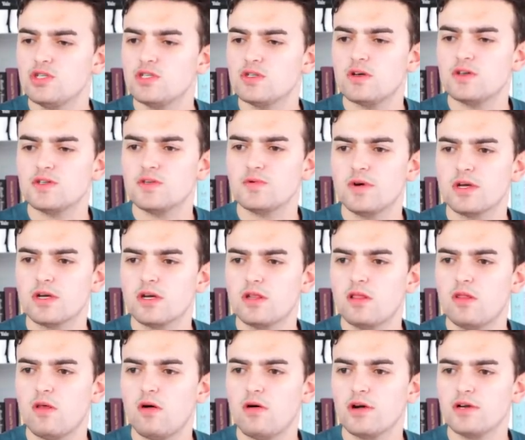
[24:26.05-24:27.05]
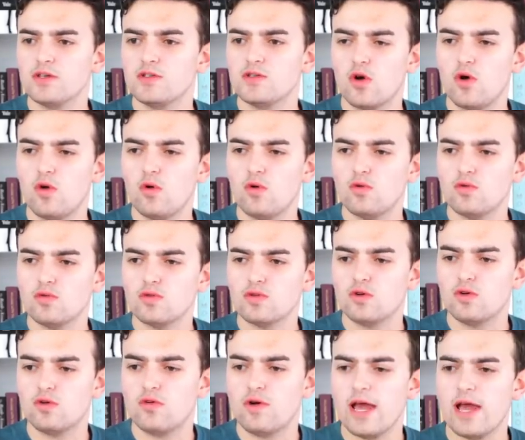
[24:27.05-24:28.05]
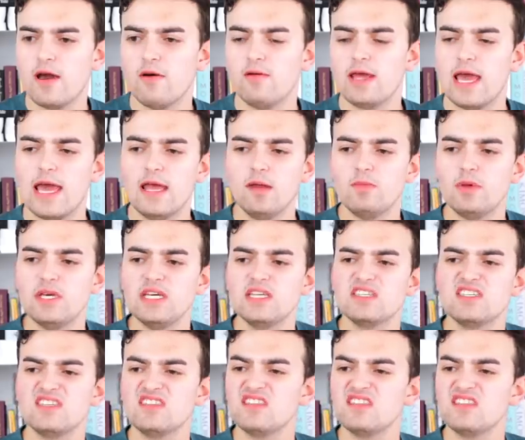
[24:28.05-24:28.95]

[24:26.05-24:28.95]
She's also wearing a large gold crown headpiece.